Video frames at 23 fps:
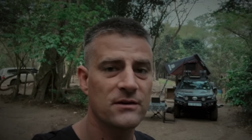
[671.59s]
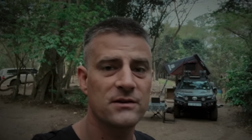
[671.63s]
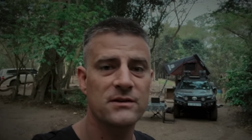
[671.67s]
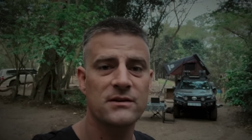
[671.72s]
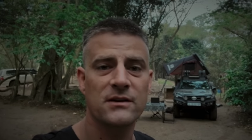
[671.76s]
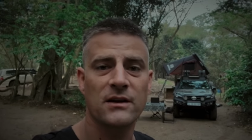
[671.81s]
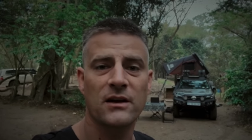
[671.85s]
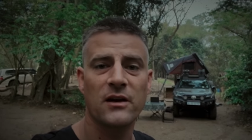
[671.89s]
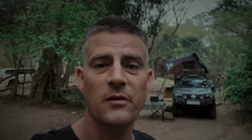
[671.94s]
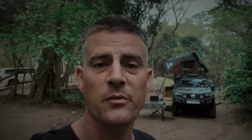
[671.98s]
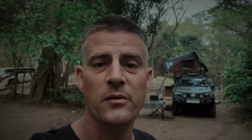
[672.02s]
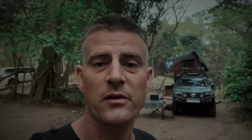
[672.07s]
this
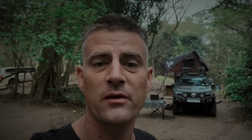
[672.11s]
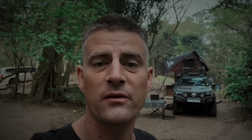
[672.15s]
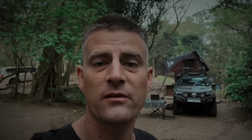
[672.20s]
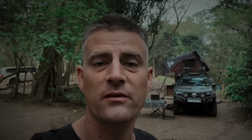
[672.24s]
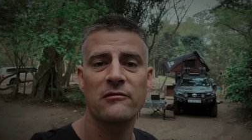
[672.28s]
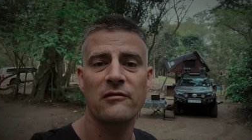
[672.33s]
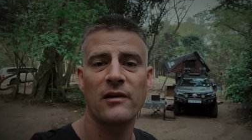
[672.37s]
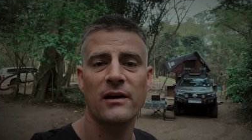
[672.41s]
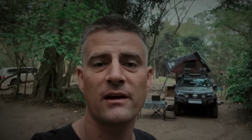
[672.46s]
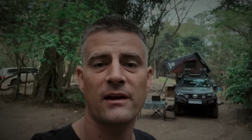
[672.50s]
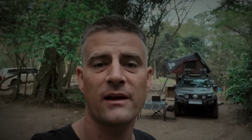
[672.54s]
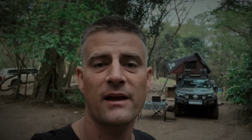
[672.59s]
is a
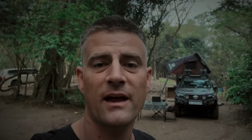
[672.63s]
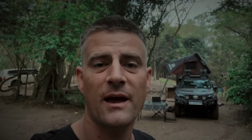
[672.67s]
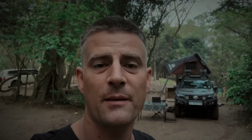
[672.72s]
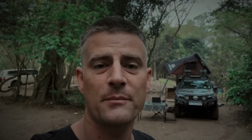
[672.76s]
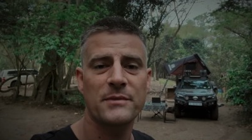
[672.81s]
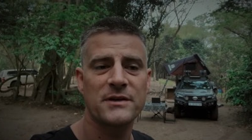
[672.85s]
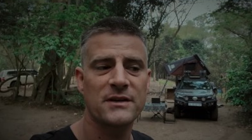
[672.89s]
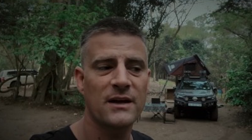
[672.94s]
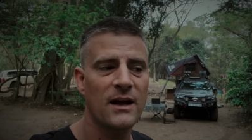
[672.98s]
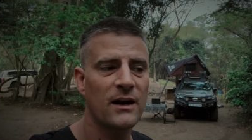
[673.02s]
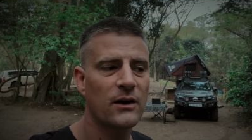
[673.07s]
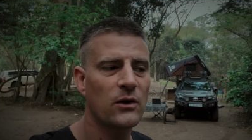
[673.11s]
community-run
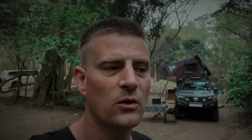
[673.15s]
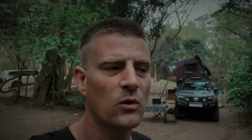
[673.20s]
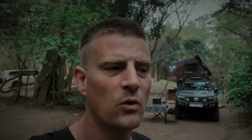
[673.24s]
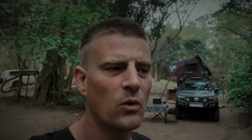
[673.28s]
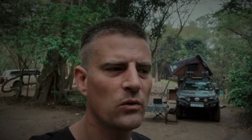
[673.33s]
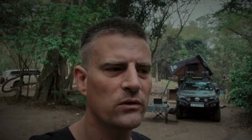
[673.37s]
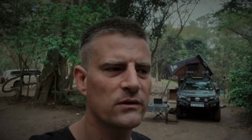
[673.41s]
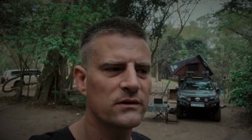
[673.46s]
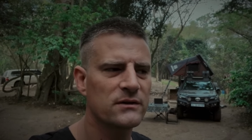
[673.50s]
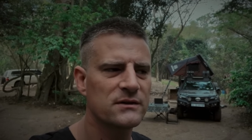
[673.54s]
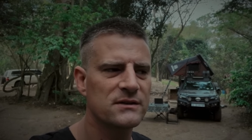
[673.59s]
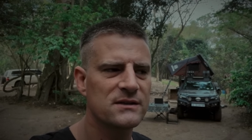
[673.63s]
campsite
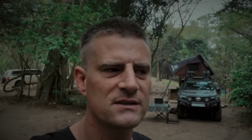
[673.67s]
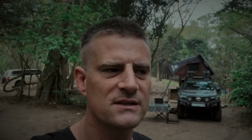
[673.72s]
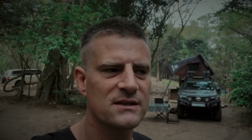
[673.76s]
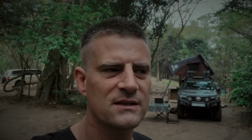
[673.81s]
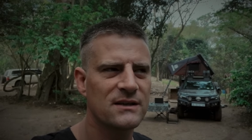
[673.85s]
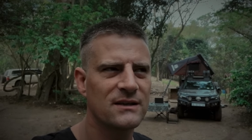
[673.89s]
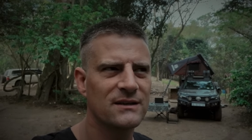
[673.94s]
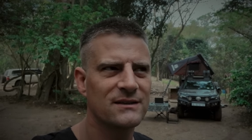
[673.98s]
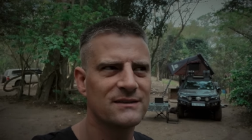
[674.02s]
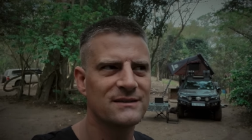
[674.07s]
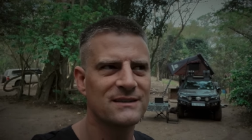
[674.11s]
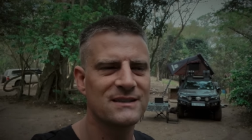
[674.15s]
called
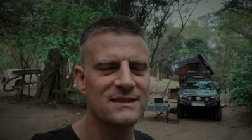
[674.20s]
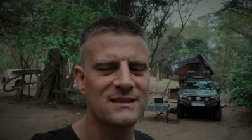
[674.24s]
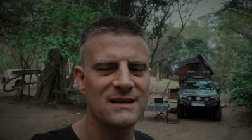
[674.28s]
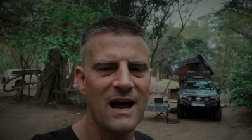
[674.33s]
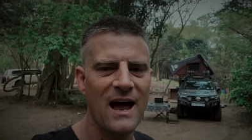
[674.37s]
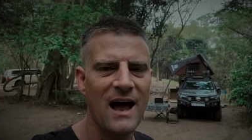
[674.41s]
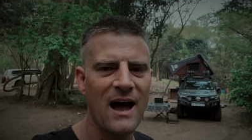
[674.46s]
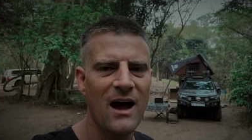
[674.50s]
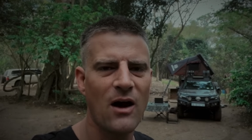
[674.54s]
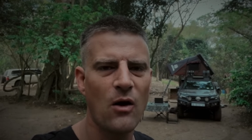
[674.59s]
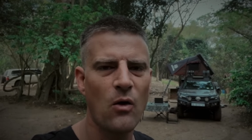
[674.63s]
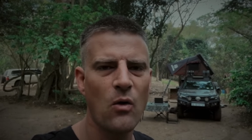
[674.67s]

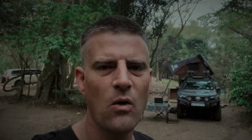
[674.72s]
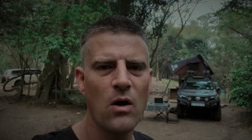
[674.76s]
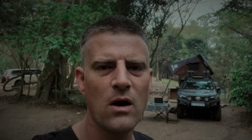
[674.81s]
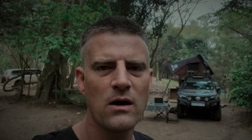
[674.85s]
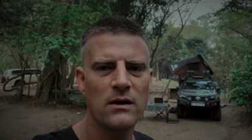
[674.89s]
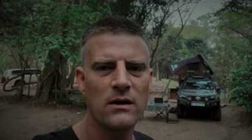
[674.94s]
Ndzou,